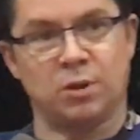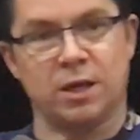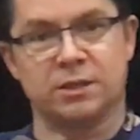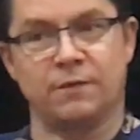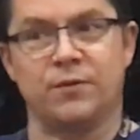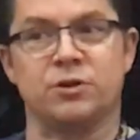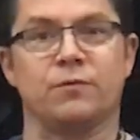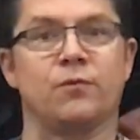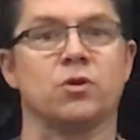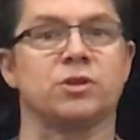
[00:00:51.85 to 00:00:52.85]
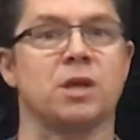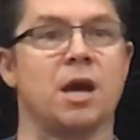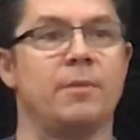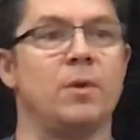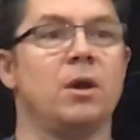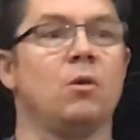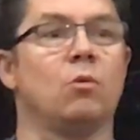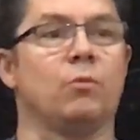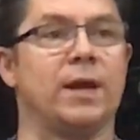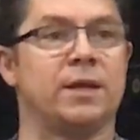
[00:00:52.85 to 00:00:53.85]
Plus, if it's your first time,
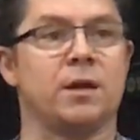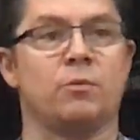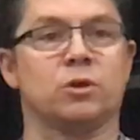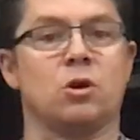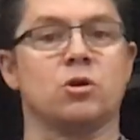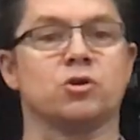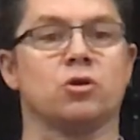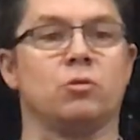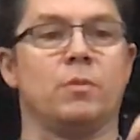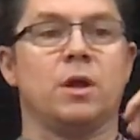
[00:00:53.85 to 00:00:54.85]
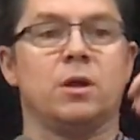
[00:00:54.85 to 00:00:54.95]
when we get done with large group,